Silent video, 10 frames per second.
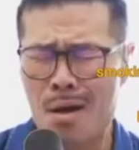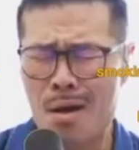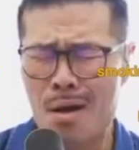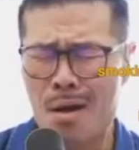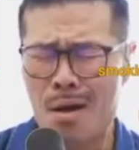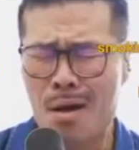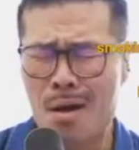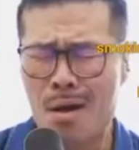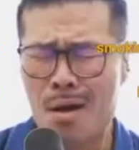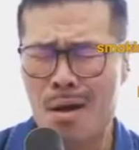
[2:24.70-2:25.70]

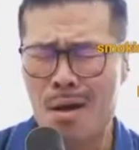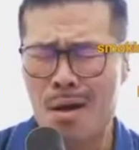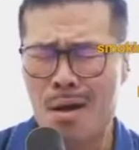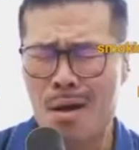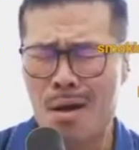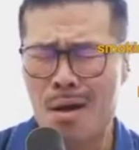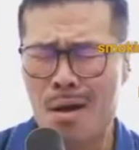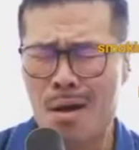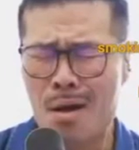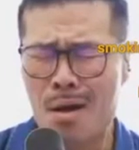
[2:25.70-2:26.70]

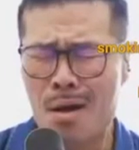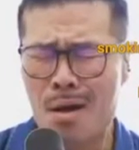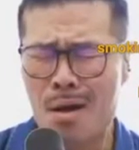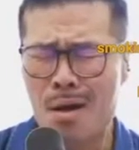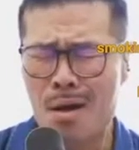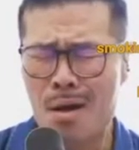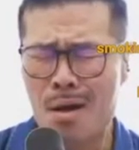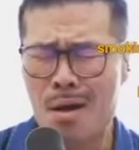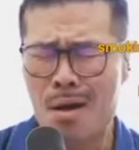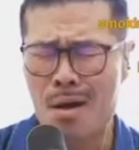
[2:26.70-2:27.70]

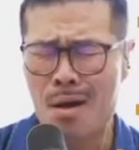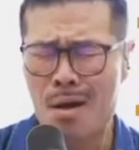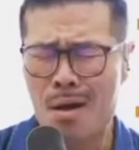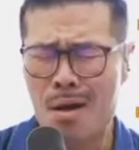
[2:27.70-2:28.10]
Nothing is said.